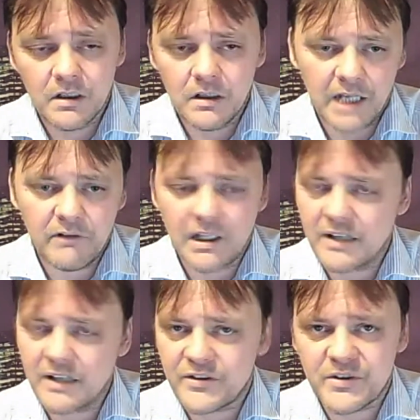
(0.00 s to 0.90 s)
Hillary
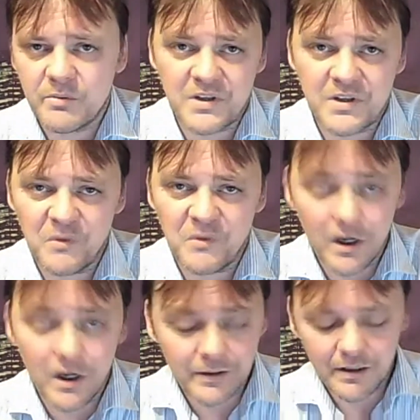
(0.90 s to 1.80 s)
Clinton supporters, for
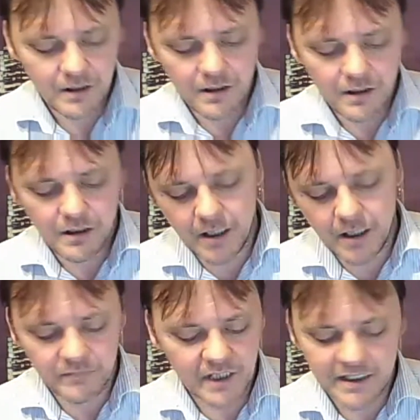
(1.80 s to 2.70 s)
one.
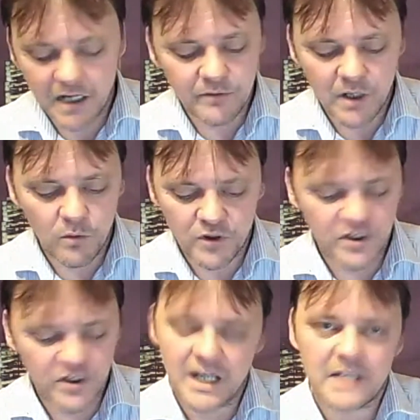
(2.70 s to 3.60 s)
They don't know what
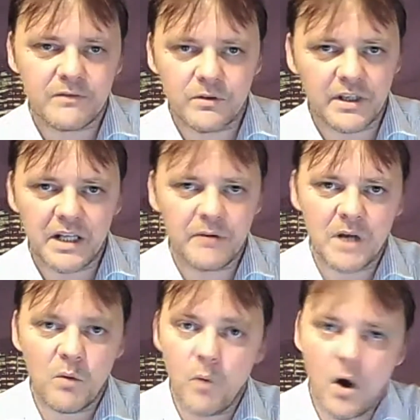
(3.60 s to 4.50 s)
she stands for, and they don't
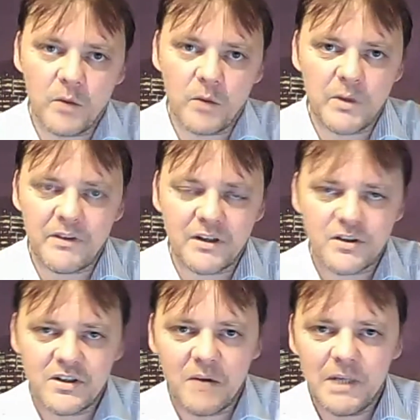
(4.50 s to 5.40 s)
know why we think
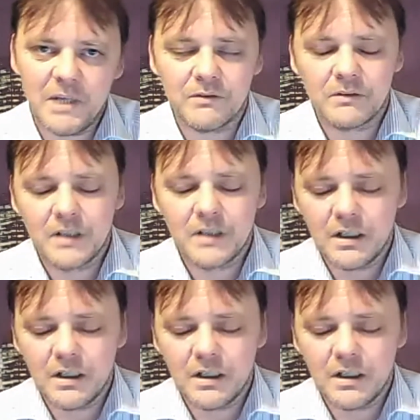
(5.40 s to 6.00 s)
she's so evil.